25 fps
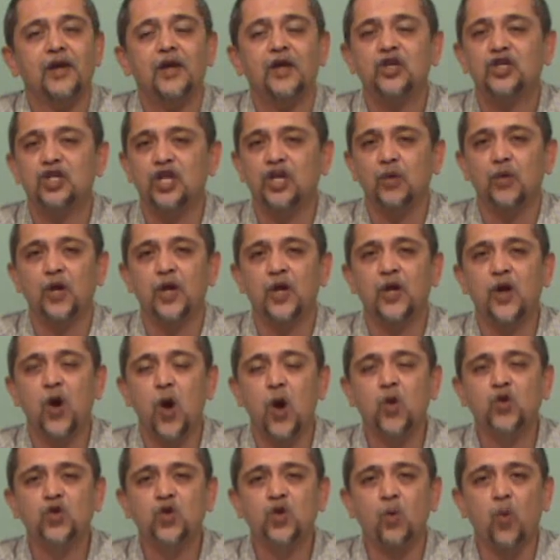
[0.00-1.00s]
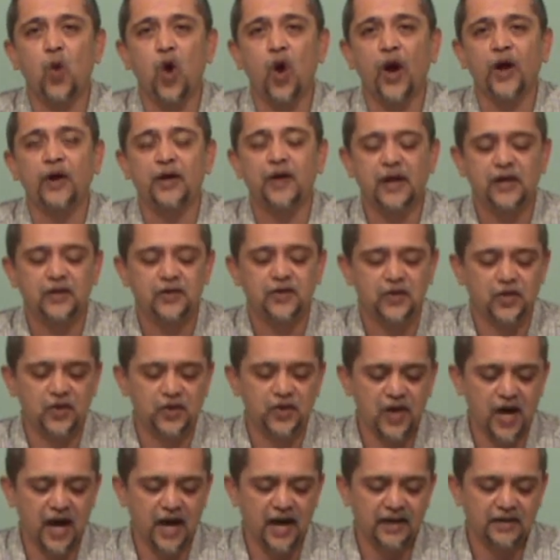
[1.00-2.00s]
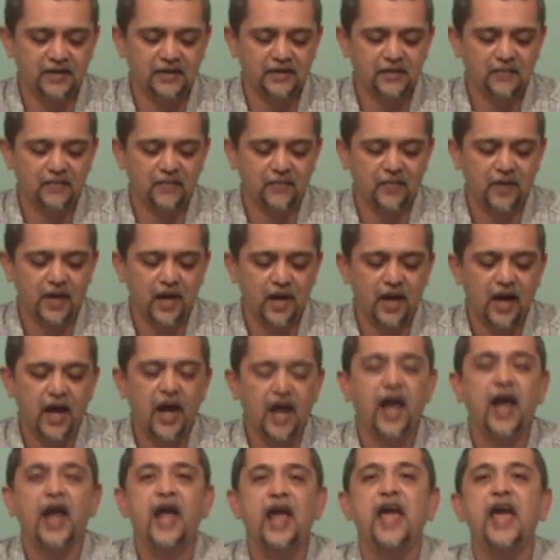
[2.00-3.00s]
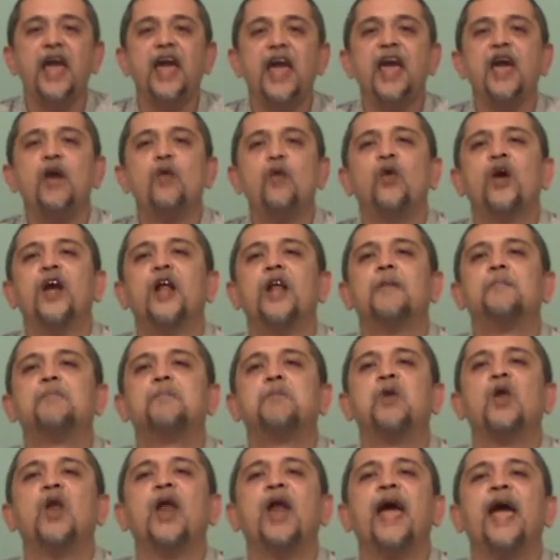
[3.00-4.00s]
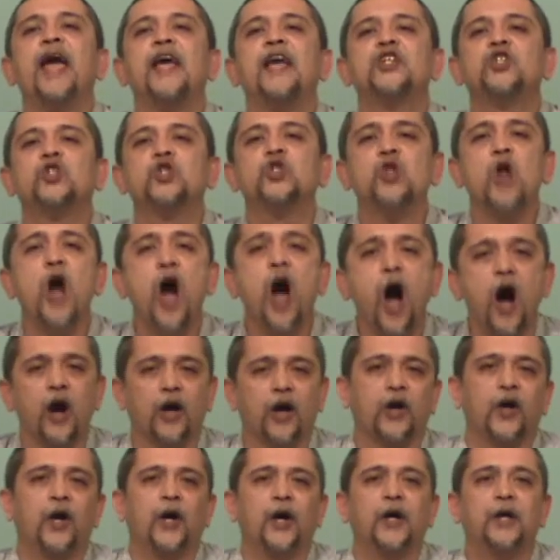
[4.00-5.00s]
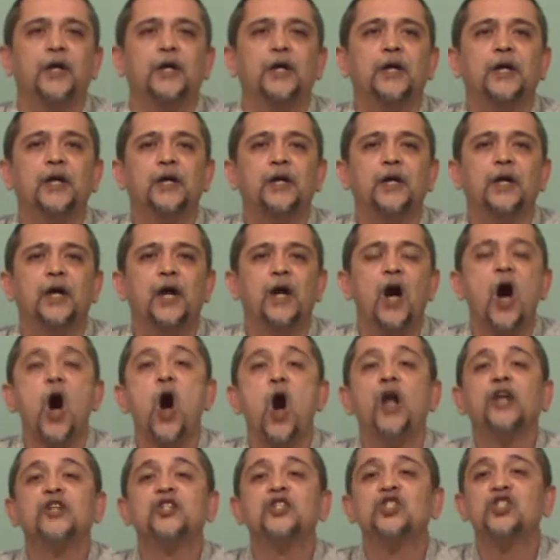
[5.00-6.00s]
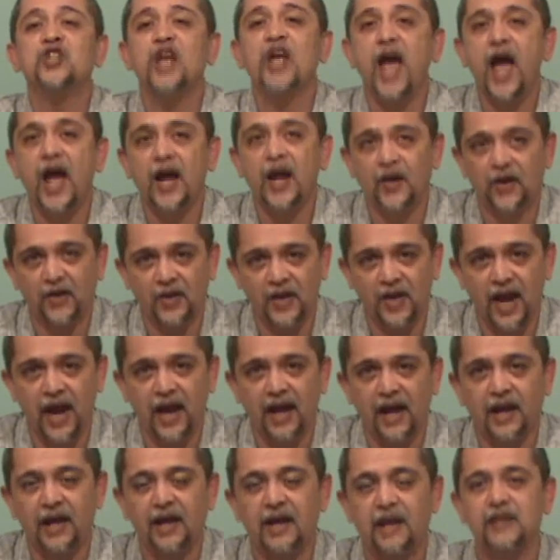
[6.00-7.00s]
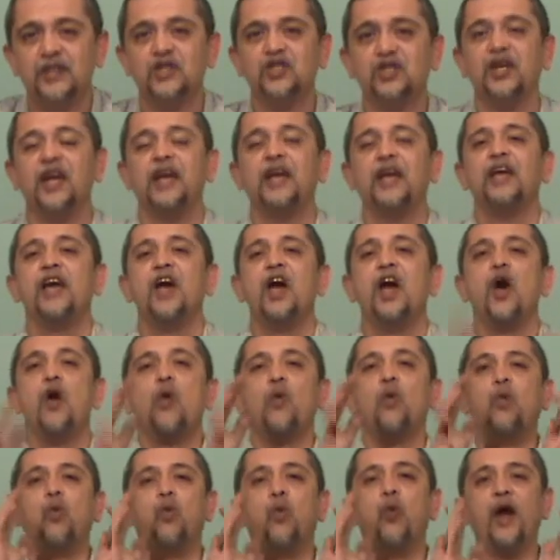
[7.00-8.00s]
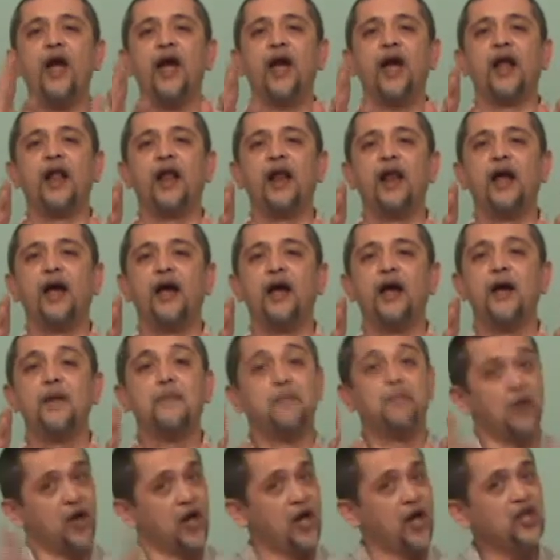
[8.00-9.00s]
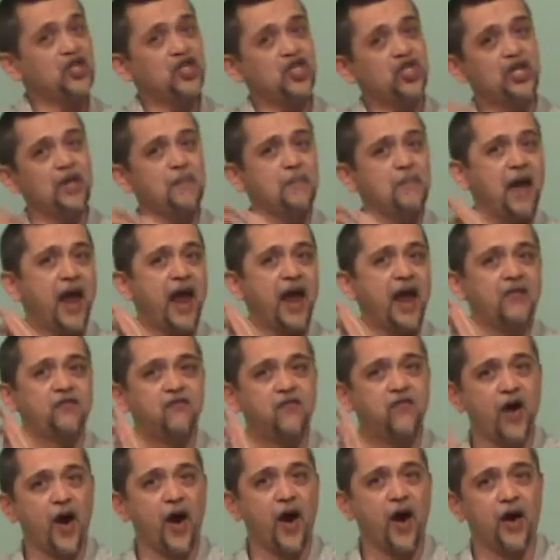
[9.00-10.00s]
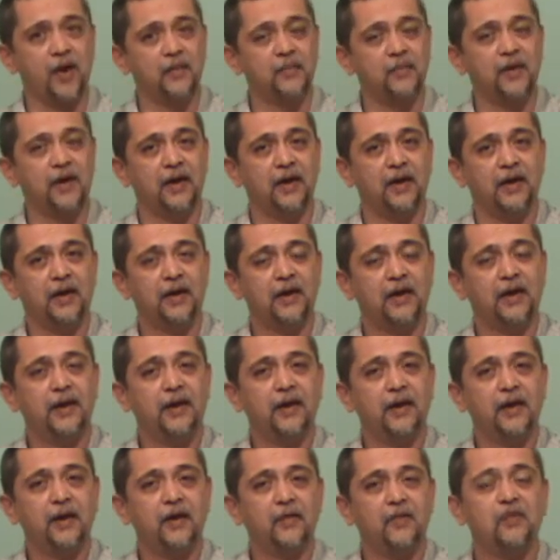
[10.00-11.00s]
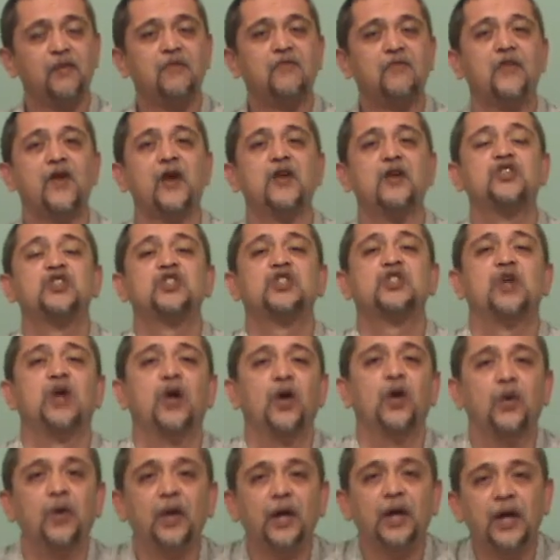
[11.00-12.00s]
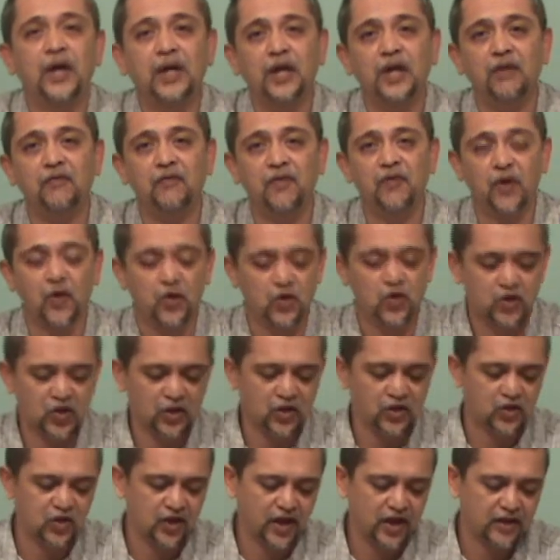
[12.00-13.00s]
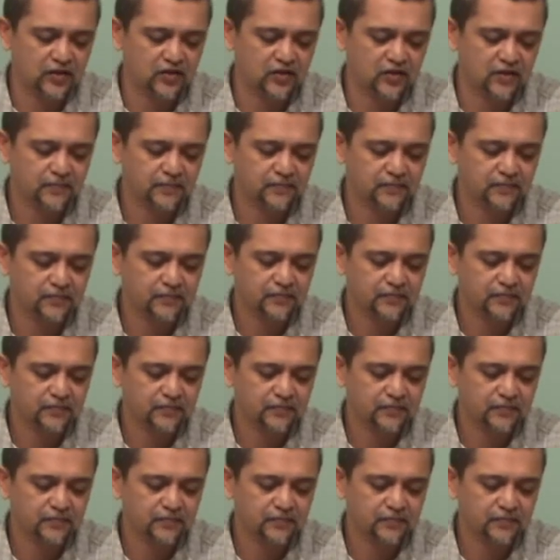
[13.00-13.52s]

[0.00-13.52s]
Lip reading: She will go to work tonight. He will play soccer on Saturday. See, will plus the main verb refers to the future tense.